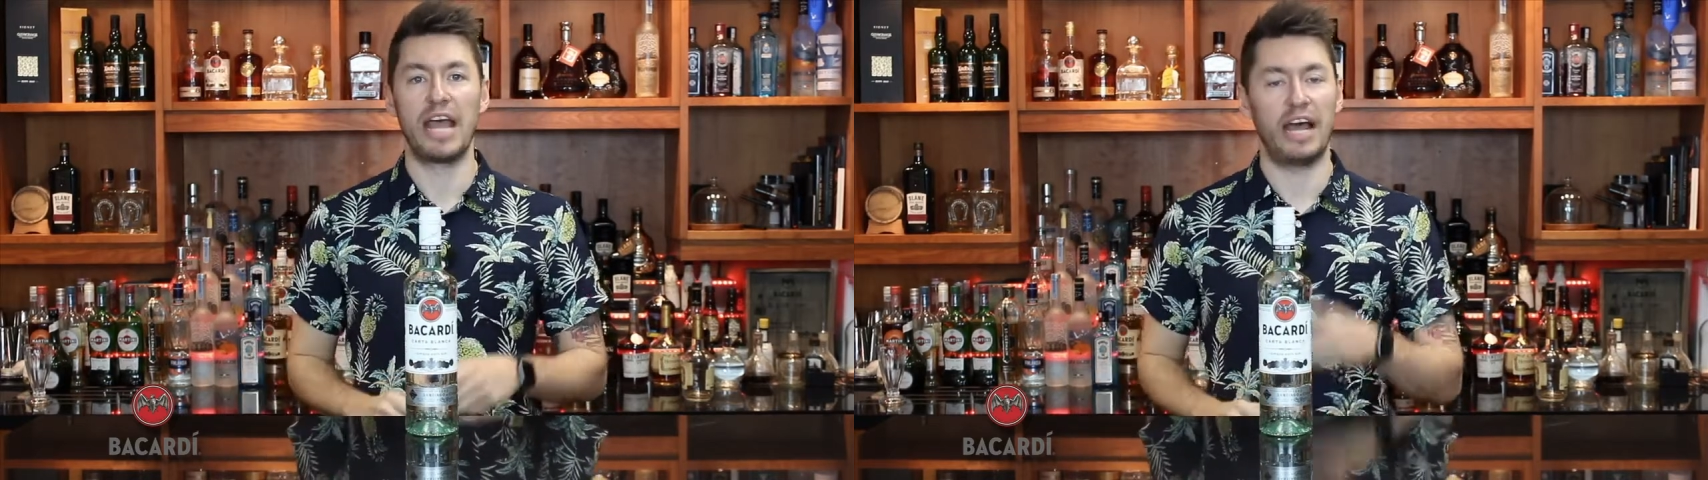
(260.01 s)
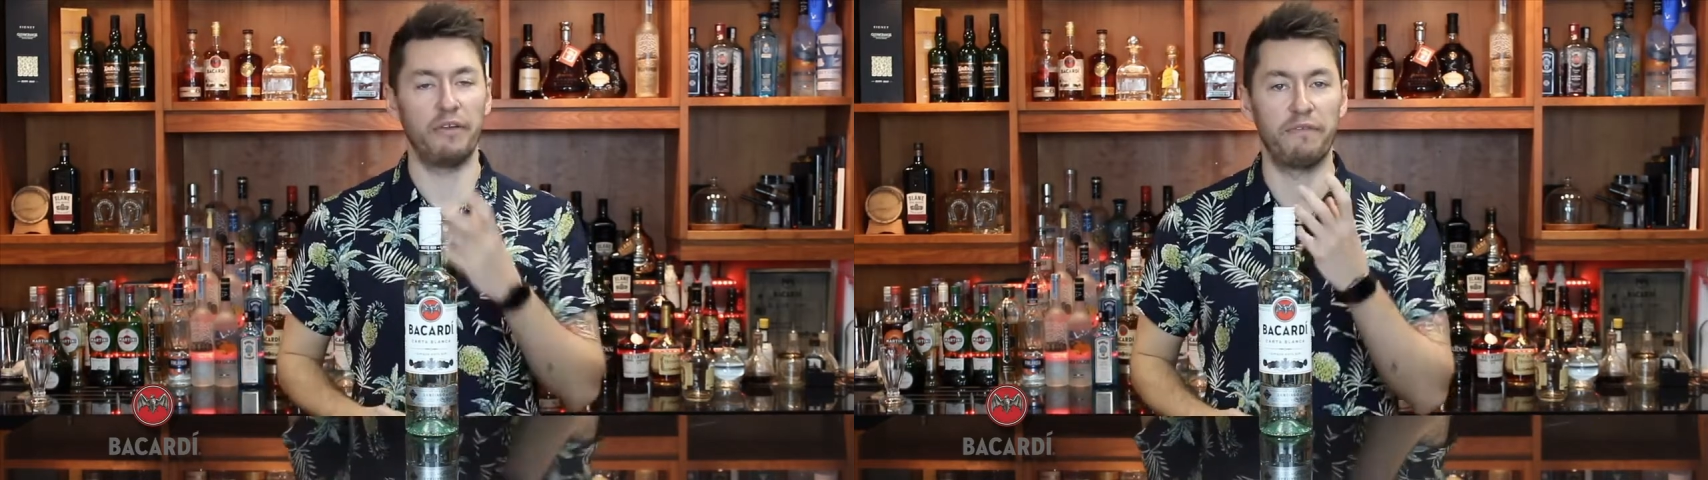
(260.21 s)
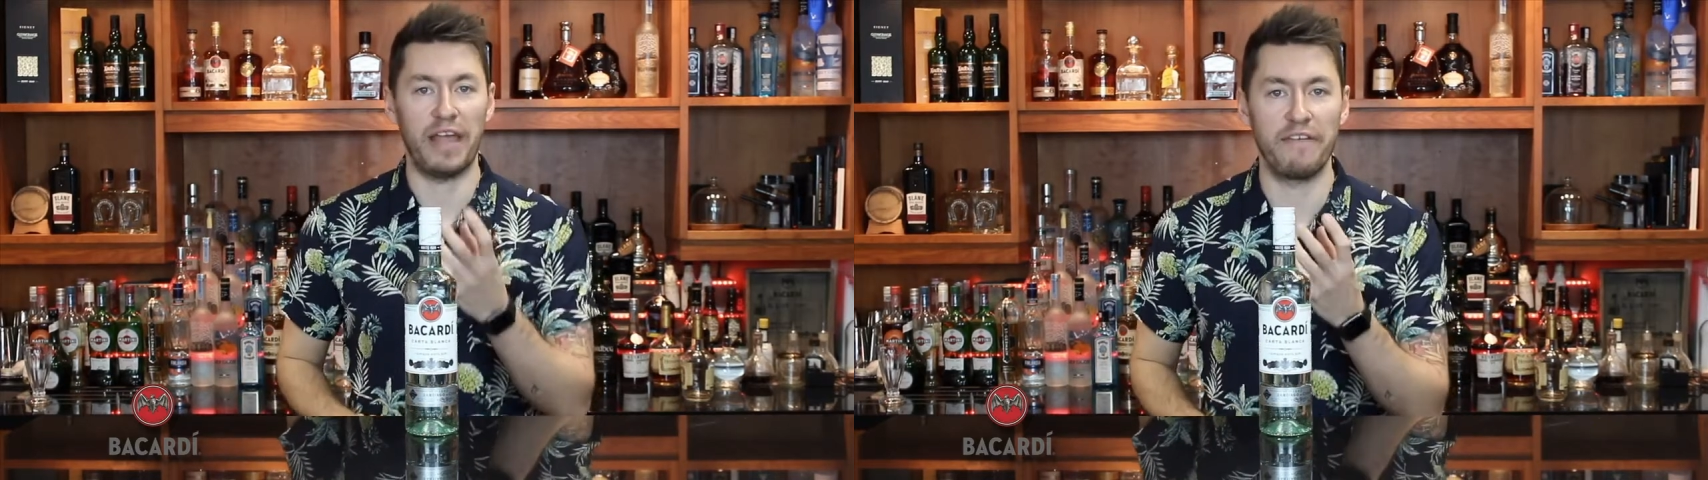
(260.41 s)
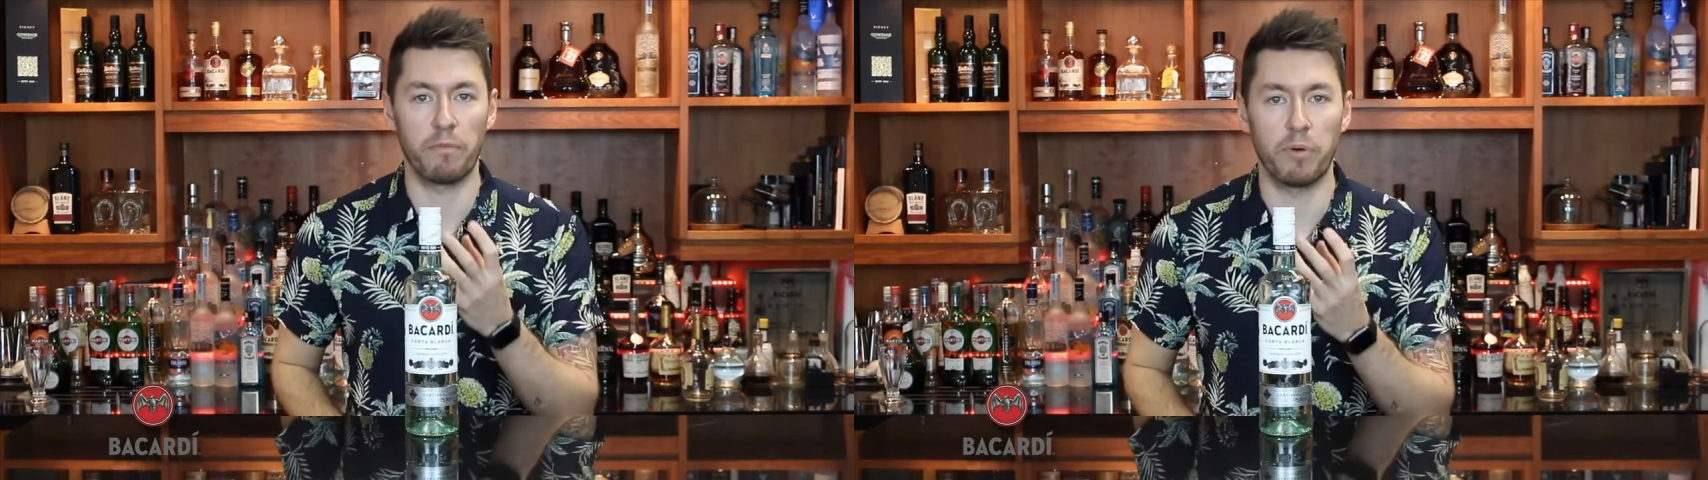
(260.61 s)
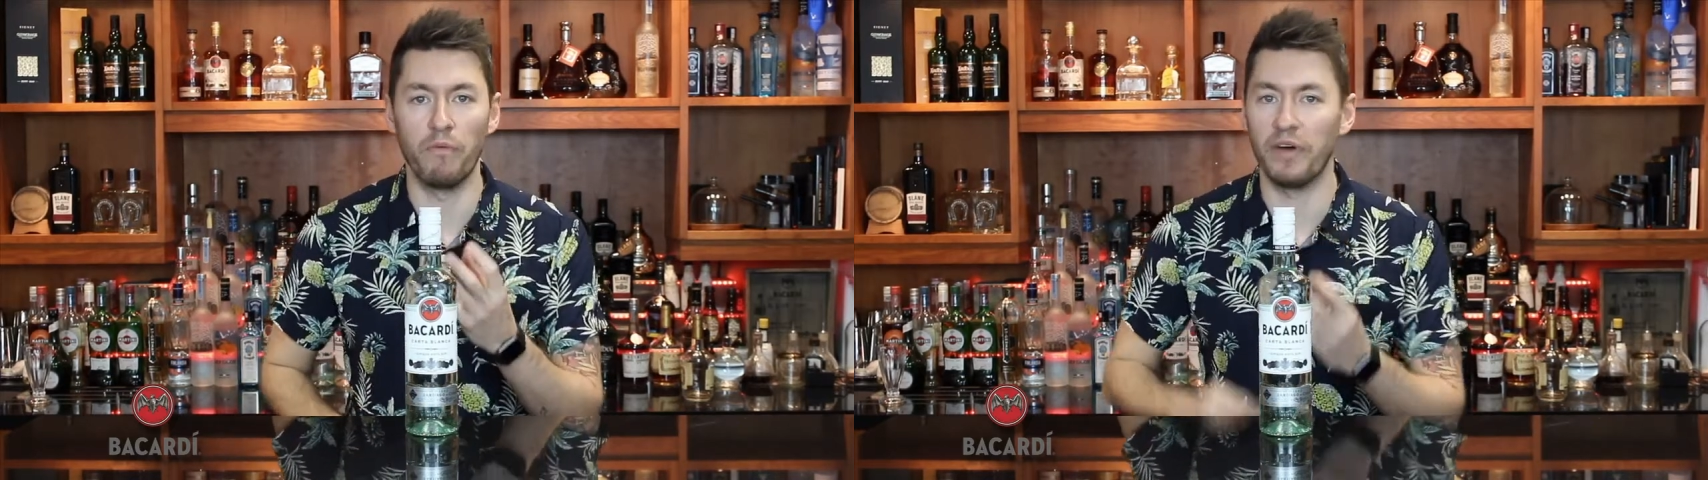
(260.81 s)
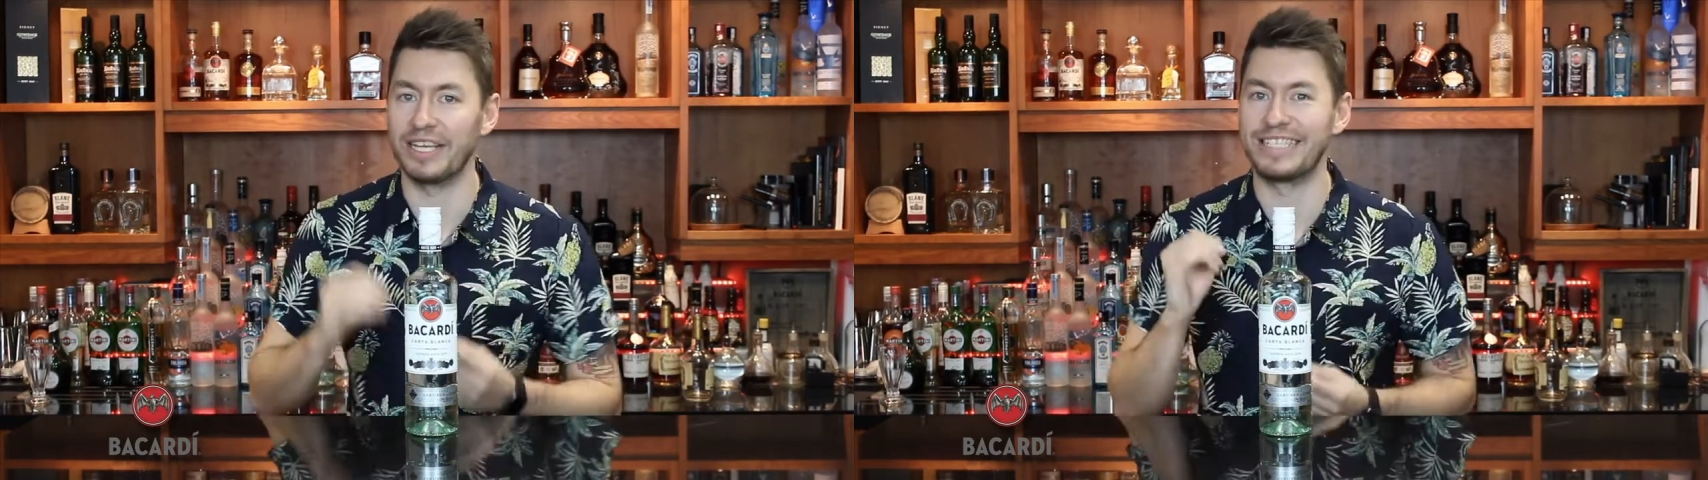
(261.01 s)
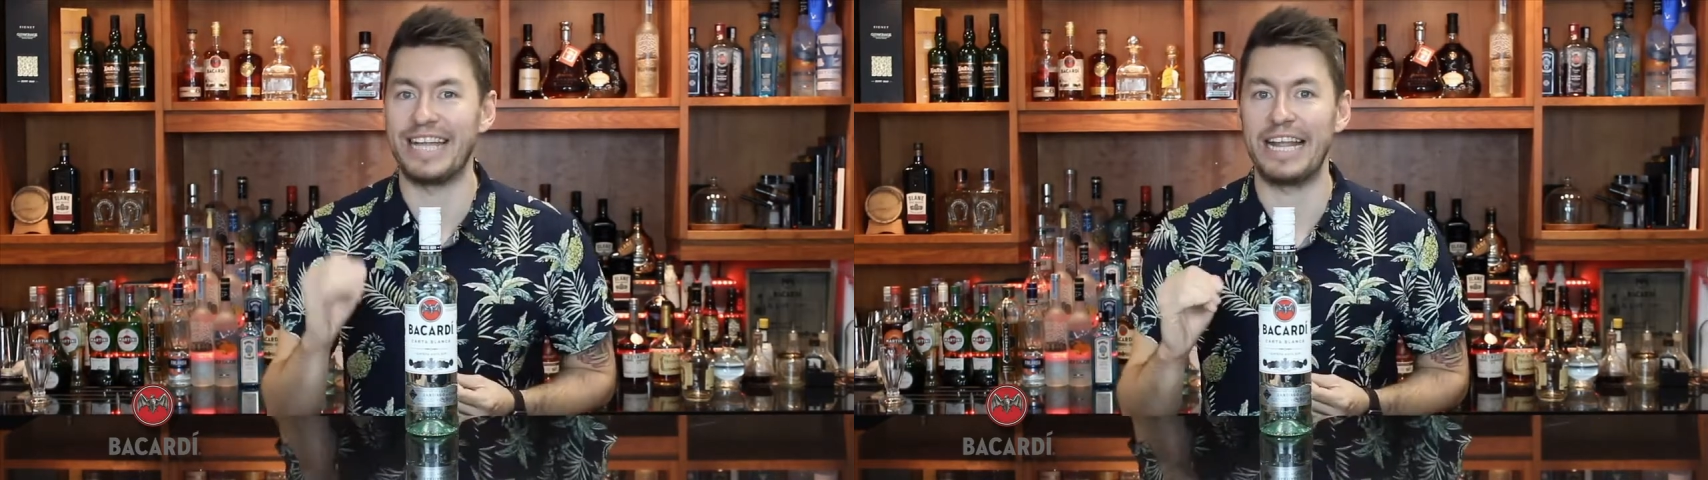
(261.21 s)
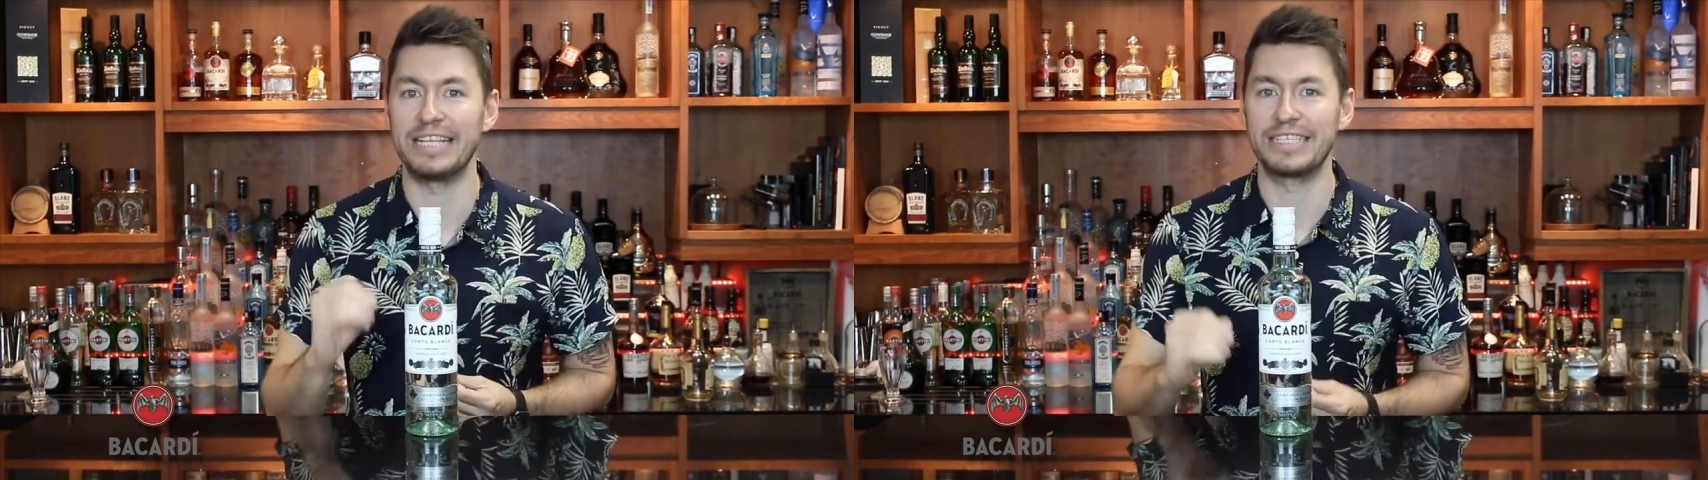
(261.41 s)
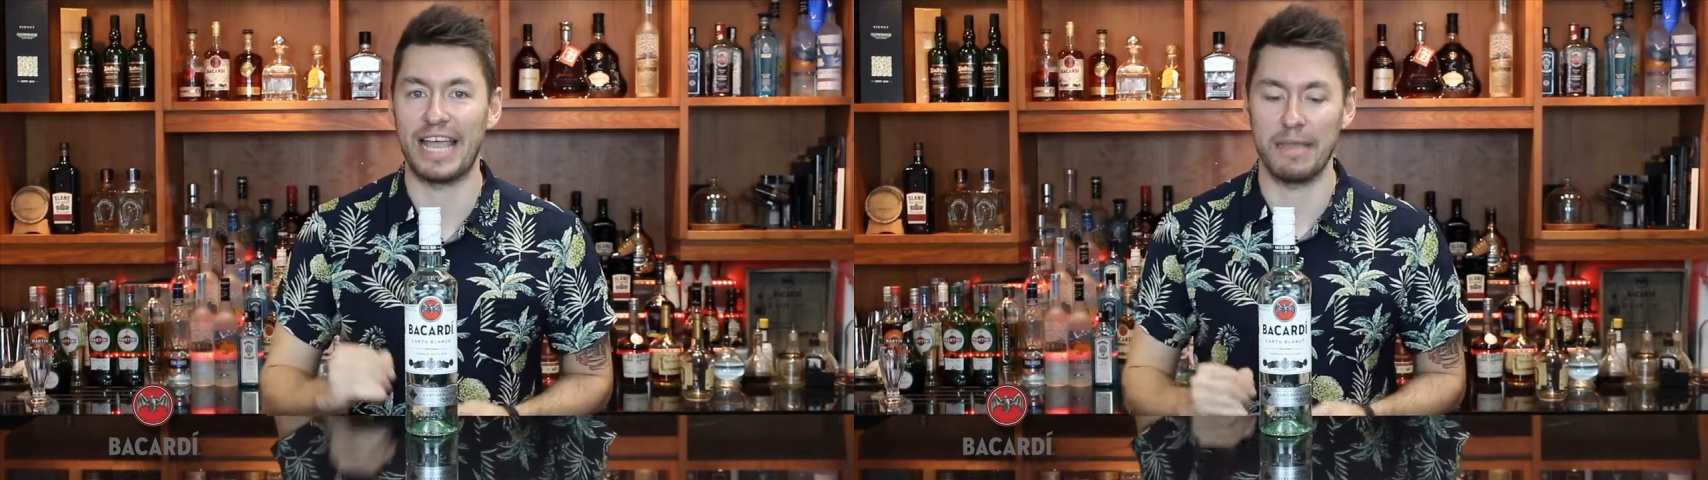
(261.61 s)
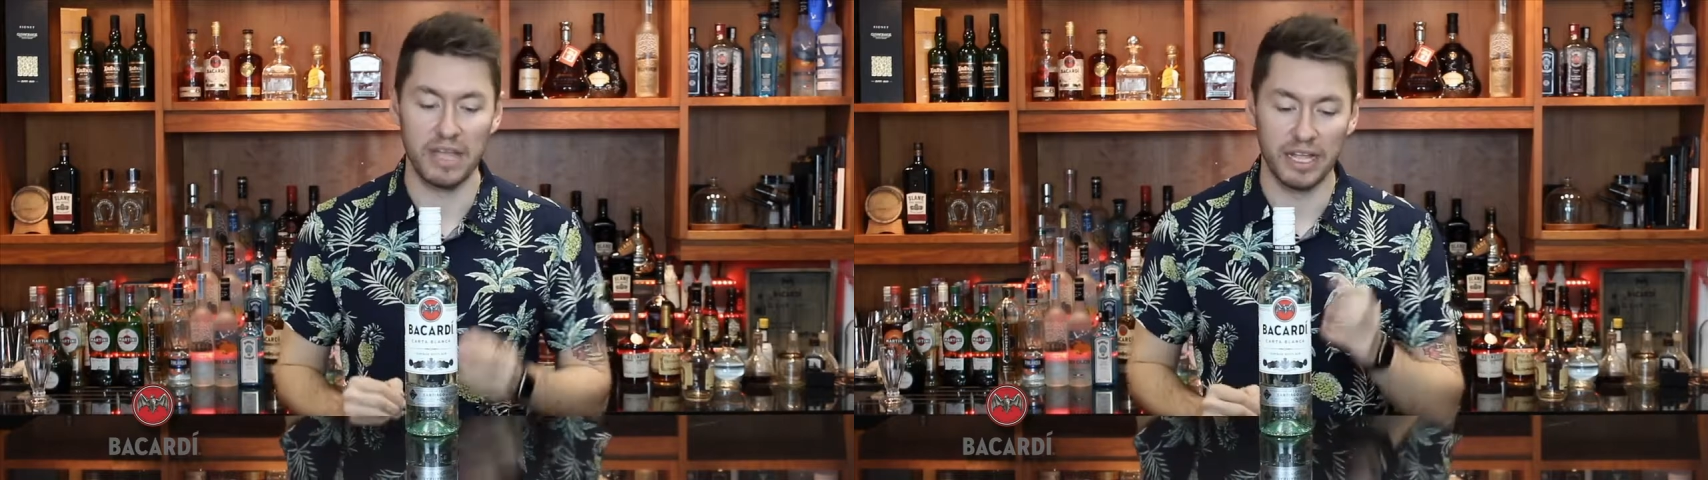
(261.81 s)
and the flavour profile has stayed the
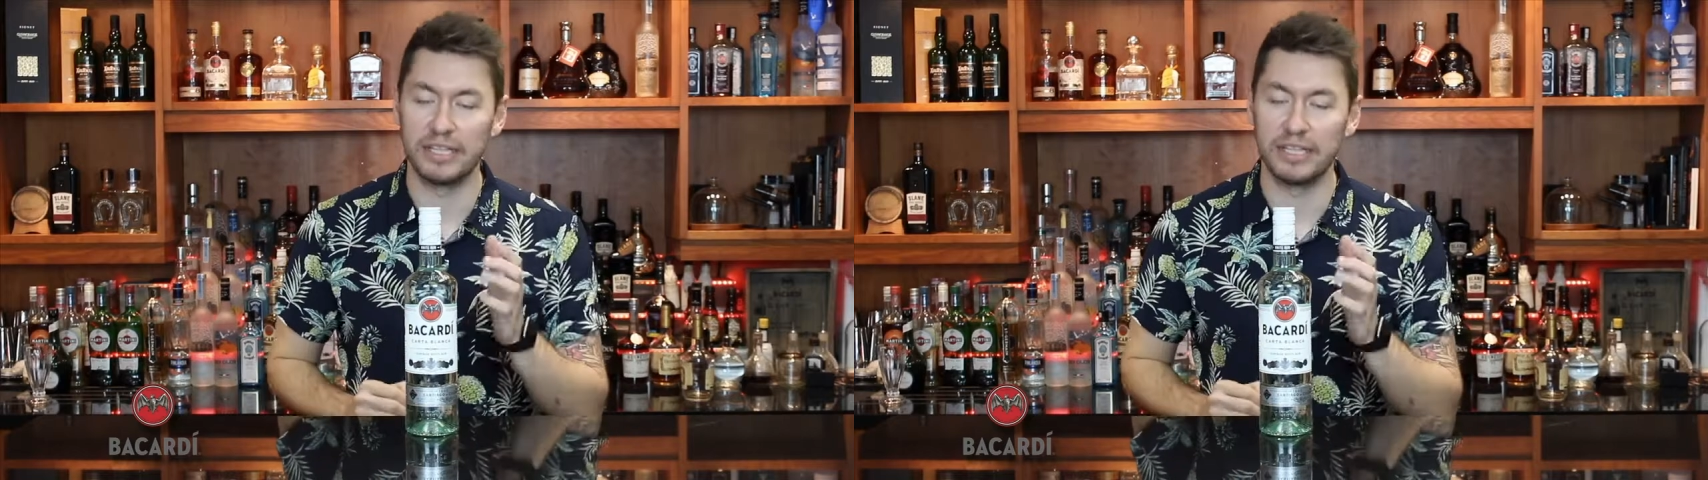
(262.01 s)
same